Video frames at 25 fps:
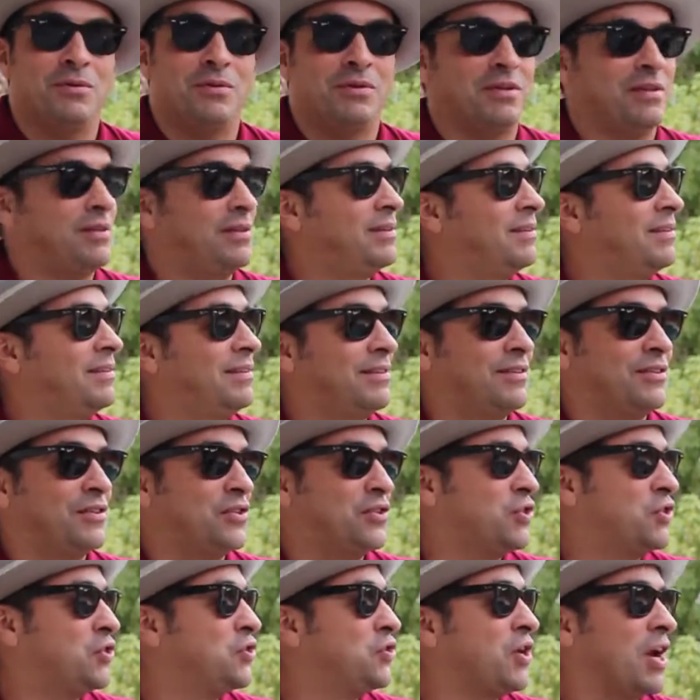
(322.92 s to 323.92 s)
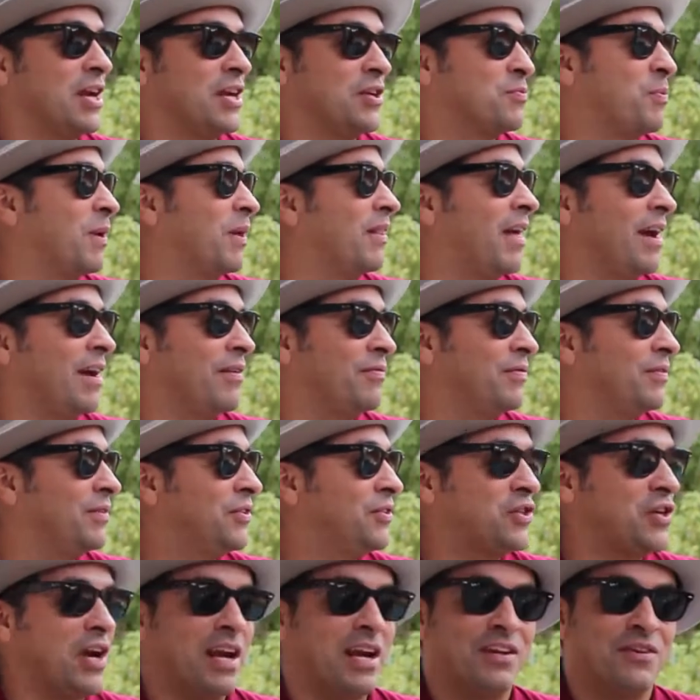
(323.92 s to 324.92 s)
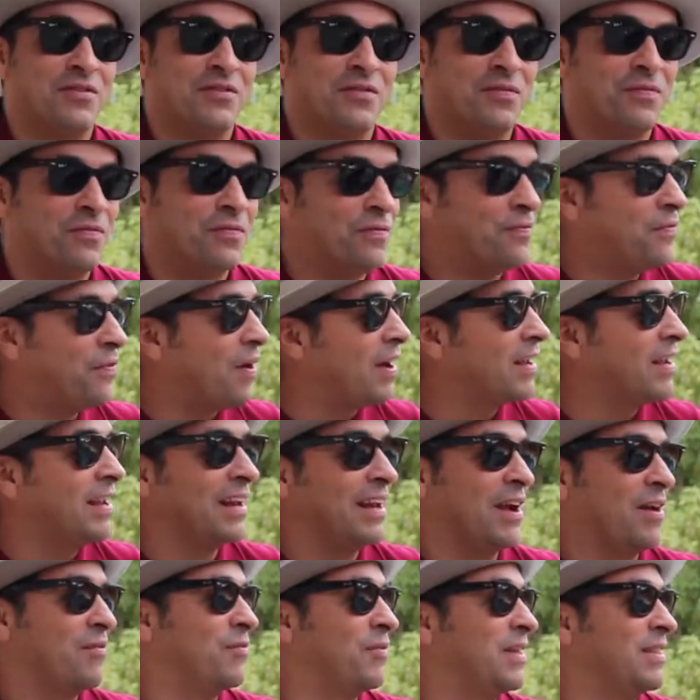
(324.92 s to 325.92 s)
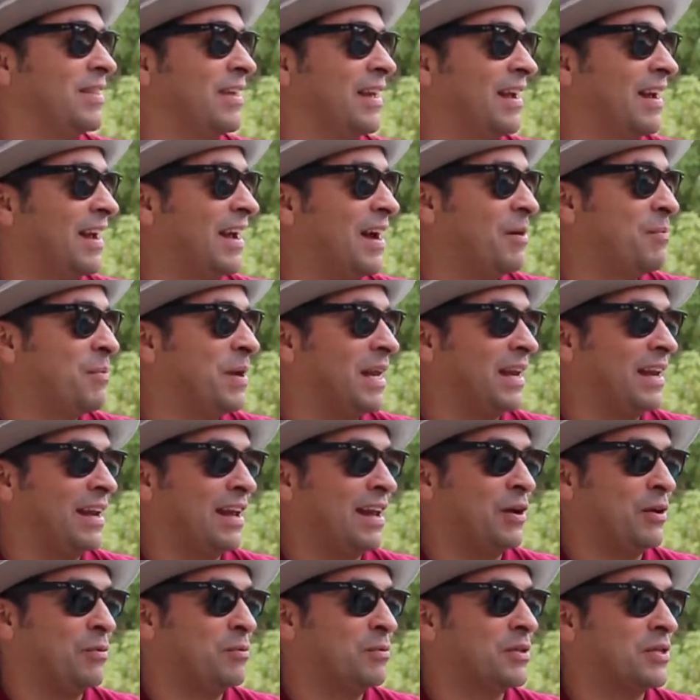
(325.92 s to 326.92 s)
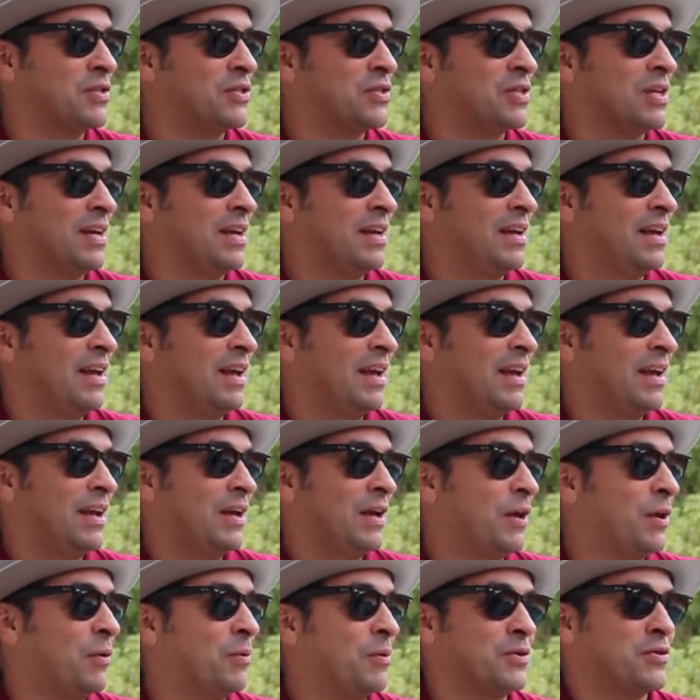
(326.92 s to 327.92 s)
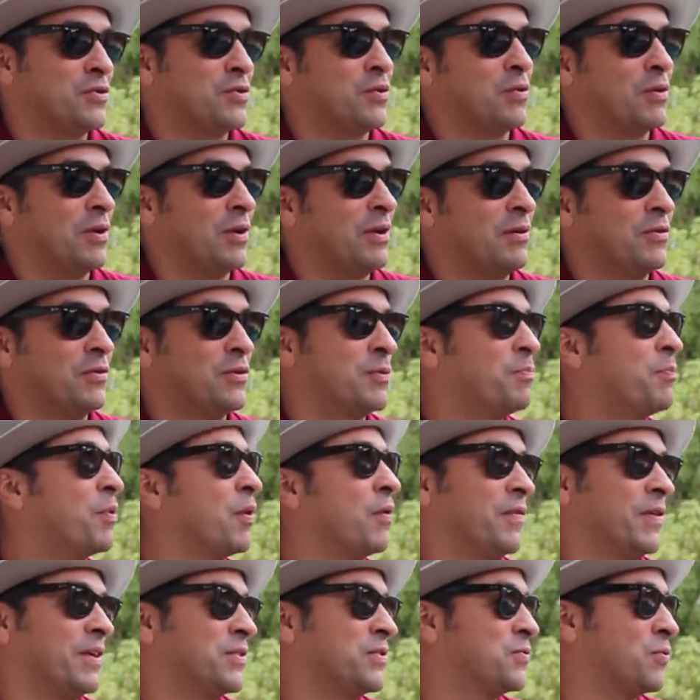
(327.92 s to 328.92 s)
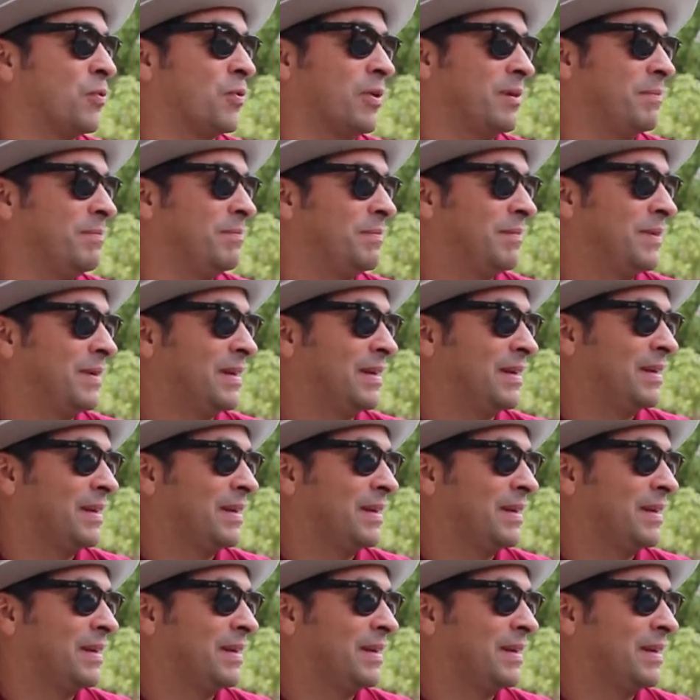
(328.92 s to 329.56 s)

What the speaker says: dude, changed my life. Changed fucking everything. I mean, it was a perfect storm.